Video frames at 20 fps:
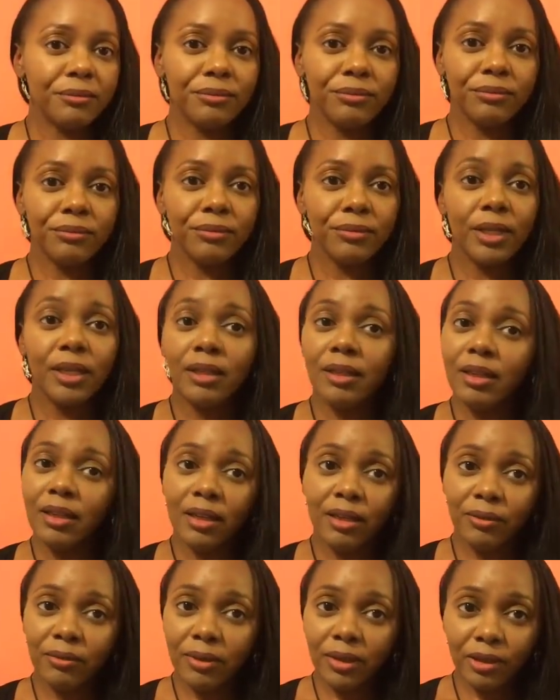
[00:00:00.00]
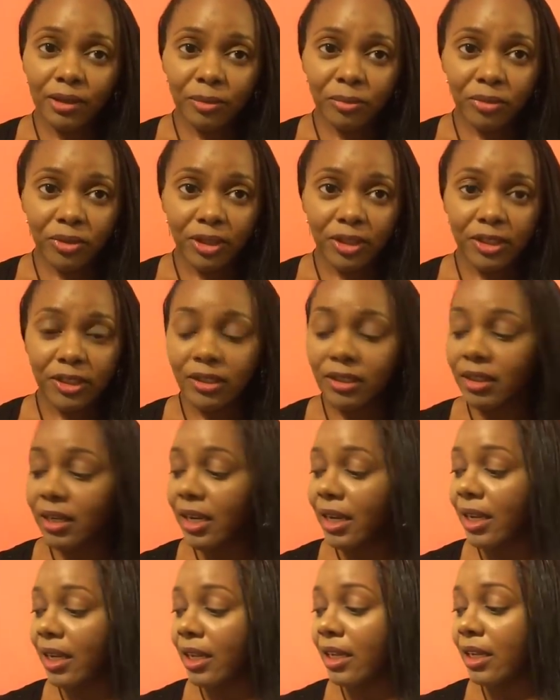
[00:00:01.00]
he's like a regular brother,
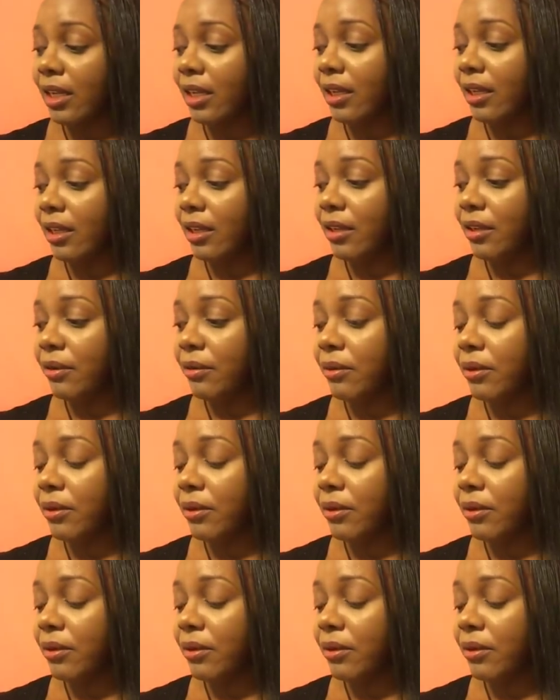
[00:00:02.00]
and he